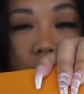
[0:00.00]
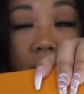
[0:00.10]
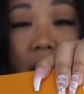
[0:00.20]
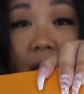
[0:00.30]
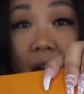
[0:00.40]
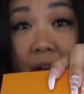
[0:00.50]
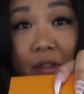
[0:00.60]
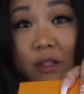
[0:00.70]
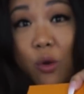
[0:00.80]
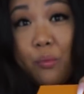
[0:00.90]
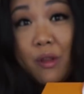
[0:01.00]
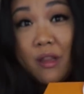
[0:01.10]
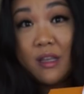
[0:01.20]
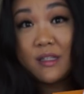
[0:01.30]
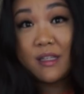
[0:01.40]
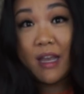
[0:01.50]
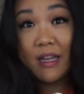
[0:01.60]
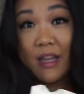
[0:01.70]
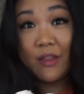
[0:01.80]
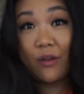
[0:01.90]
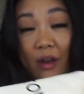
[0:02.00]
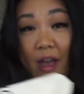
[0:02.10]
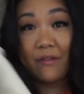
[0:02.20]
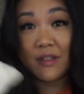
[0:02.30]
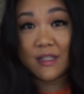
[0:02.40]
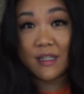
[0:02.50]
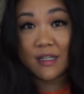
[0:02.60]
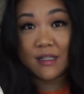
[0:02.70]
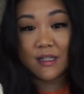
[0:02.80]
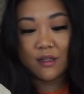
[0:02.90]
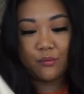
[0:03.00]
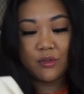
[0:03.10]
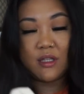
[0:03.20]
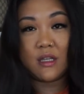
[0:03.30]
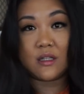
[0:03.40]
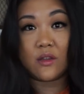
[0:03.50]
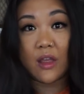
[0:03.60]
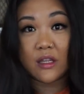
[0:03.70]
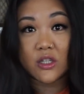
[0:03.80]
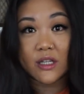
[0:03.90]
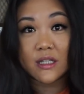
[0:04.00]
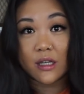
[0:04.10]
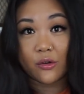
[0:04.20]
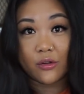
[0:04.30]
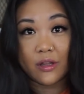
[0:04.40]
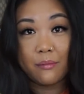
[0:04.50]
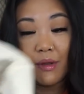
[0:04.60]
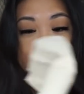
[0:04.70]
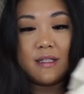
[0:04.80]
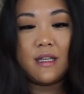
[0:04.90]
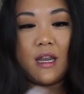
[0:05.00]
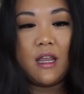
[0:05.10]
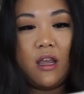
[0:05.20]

I haven't opened these yet either. I haven't seen it since the boutique, so they just literally been sitting